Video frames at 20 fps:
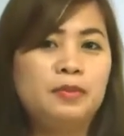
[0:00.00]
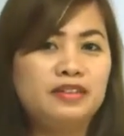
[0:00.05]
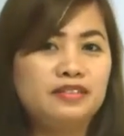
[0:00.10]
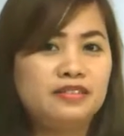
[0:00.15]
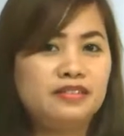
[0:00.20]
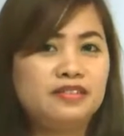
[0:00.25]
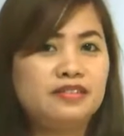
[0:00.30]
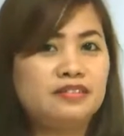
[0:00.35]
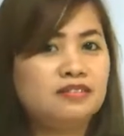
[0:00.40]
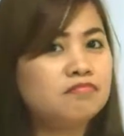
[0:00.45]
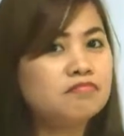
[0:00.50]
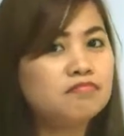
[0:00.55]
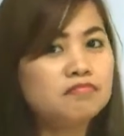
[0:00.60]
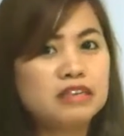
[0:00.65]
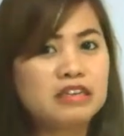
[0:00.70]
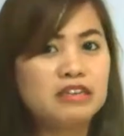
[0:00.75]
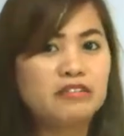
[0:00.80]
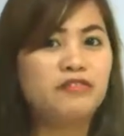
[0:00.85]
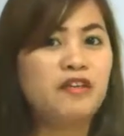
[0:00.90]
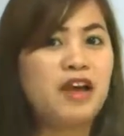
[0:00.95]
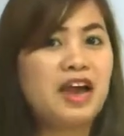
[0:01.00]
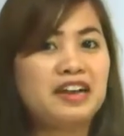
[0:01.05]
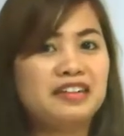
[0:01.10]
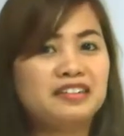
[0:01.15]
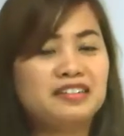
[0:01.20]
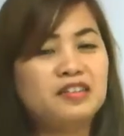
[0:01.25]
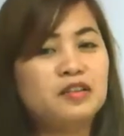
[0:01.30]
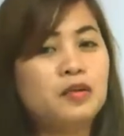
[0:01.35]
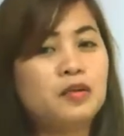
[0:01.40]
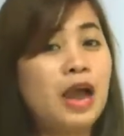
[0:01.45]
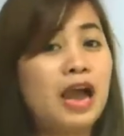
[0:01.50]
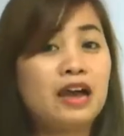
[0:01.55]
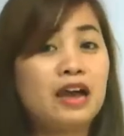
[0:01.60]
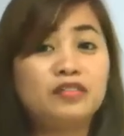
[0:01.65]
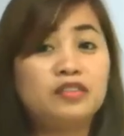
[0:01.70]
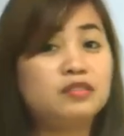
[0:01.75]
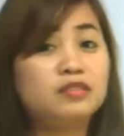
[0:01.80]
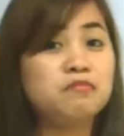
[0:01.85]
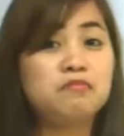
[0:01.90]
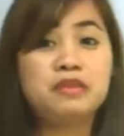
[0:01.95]
but in fact, you
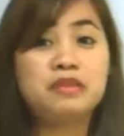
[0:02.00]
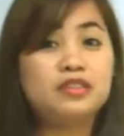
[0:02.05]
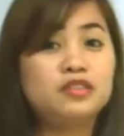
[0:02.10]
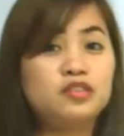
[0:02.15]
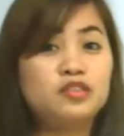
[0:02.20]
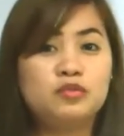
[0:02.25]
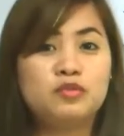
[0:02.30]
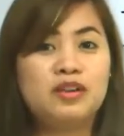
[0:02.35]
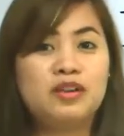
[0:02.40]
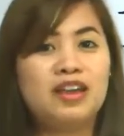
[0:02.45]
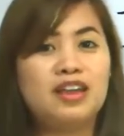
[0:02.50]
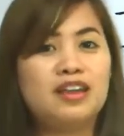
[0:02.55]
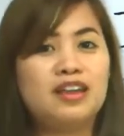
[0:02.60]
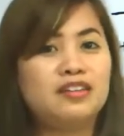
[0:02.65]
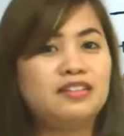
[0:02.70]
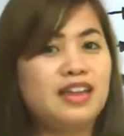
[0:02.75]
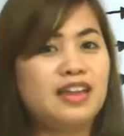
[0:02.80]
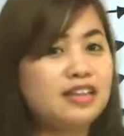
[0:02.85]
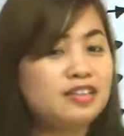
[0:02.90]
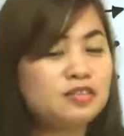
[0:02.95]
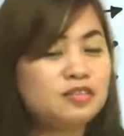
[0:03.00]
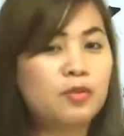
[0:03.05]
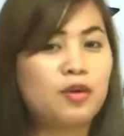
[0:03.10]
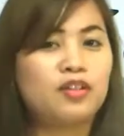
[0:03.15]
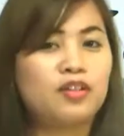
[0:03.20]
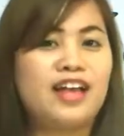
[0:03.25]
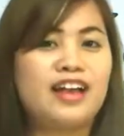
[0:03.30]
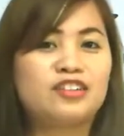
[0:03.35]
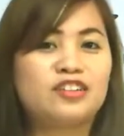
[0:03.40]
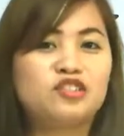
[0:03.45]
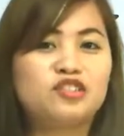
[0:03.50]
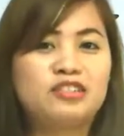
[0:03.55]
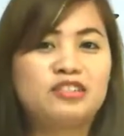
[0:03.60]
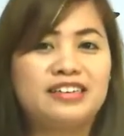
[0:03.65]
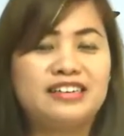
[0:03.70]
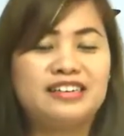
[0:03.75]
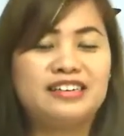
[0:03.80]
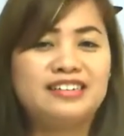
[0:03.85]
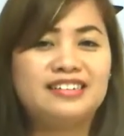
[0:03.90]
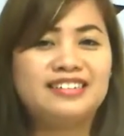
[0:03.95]
haven't been to a dance ball
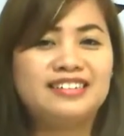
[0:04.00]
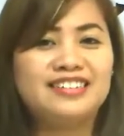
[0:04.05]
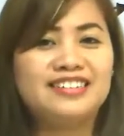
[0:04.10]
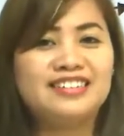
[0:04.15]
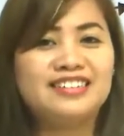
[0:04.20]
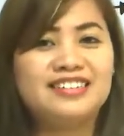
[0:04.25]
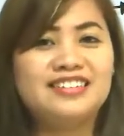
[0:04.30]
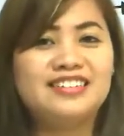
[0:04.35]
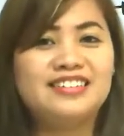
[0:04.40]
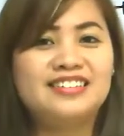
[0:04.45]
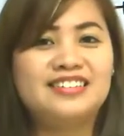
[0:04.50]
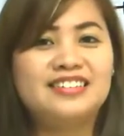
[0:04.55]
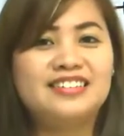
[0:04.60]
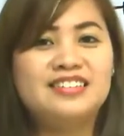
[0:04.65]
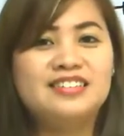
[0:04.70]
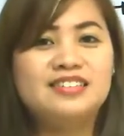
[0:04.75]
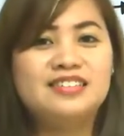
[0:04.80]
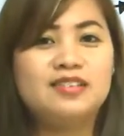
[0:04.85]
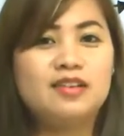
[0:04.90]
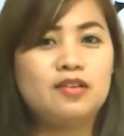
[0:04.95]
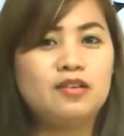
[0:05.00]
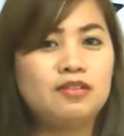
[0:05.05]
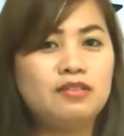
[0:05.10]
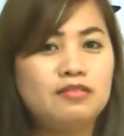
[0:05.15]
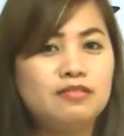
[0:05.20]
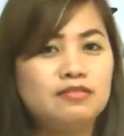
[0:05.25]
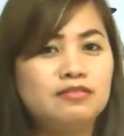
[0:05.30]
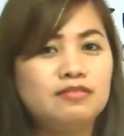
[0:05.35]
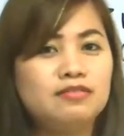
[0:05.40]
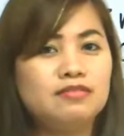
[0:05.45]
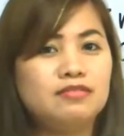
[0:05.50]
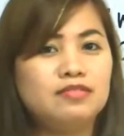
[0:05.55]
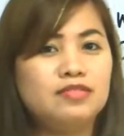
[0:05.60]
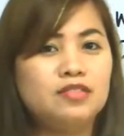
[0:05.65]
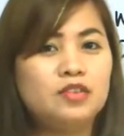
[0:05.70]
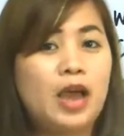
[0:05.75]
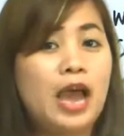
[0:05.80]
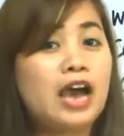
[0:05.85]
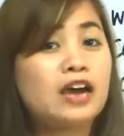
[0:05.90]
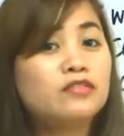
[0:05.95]
actually. So
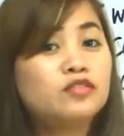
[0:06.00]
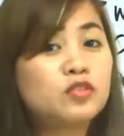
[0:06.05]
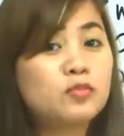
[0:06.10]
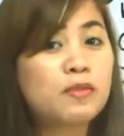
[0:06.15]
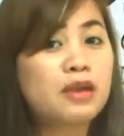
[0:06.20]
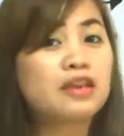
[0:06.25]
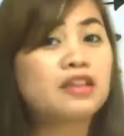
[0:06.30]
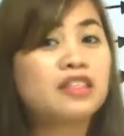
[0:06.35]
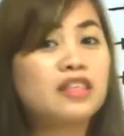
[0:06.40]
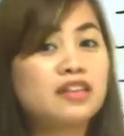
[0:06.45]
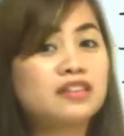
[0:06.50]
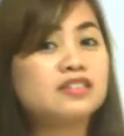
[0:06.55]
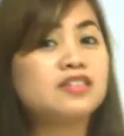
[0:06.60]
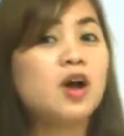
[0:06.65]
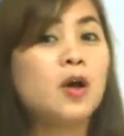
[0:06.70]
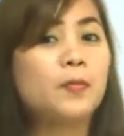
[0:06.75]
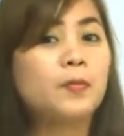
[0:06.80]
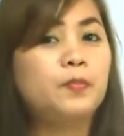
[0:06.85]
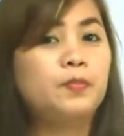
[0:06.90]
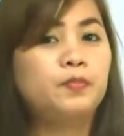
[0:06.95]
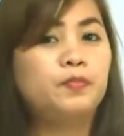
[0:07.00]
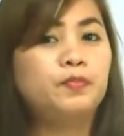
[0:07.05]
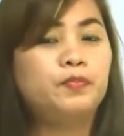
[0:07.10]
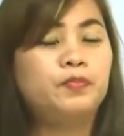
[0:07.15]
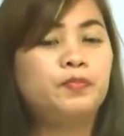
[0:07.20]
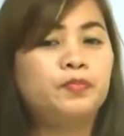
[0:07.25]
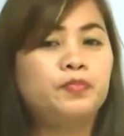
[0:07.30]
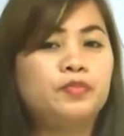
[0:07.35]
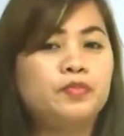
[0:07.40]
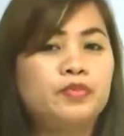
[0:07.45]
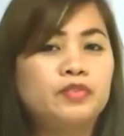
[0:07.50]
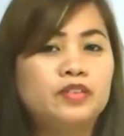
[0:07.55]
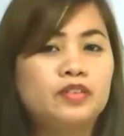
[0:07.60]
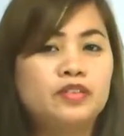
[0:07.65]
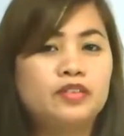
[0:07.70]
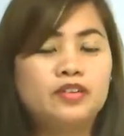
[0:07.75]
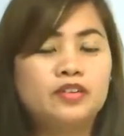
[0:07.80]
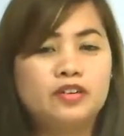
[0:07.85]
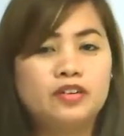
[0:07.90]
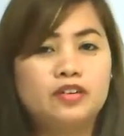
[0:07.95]
you have to make things up.
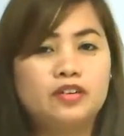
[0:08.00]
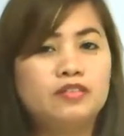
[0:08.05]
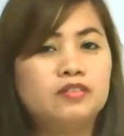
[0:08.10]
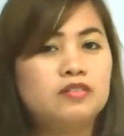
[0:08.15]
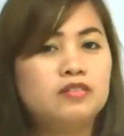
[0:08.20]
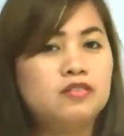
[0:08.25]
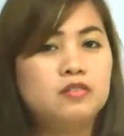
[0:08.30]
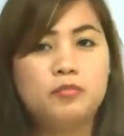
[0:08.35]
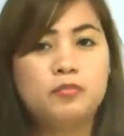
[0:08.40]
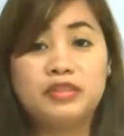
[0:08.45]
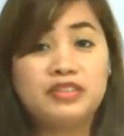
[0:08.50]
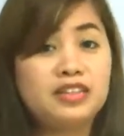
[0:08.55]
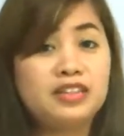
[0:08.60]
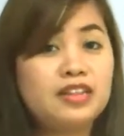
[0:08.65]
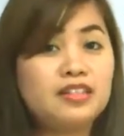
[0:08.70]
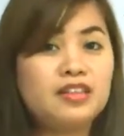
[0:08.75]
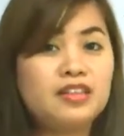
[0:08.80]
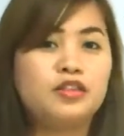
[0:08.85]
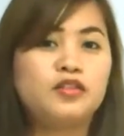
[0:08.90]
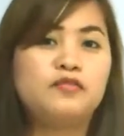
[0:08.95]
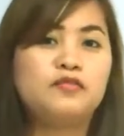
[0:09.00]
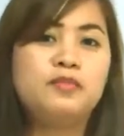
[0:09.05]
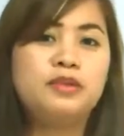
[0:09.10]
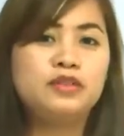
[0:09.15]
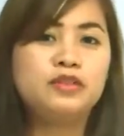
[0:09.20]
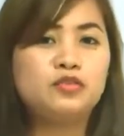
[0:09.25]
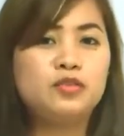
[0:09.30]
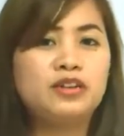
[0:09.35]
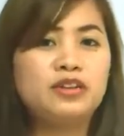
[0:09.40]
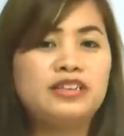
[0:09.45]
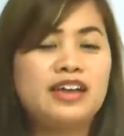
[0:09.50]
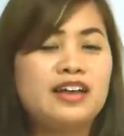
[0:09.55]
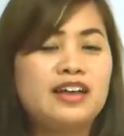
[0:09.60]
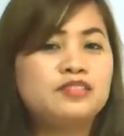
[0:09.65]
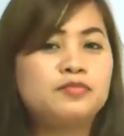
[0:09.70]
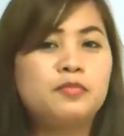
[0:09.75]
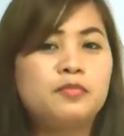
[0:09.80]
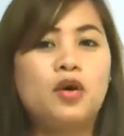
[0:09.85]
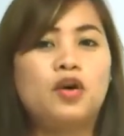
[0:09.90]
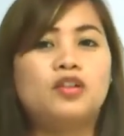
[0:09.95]
Pretend that you've been to a
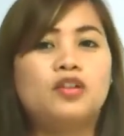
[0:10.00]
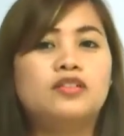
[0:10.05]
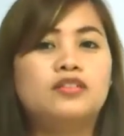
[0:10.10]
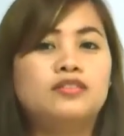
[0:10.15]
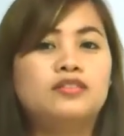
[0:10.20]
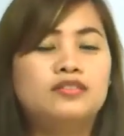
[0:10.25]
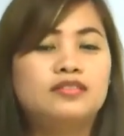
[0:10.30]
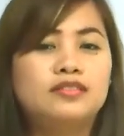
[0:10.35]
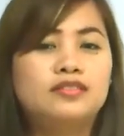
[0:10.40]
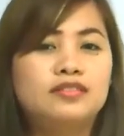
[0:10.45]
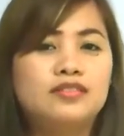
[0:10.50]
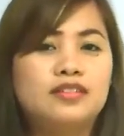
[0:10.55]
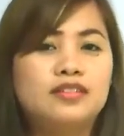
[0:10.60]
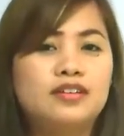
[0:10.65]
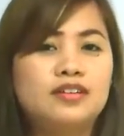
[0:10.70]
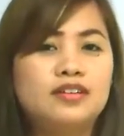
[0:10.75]
dance ball.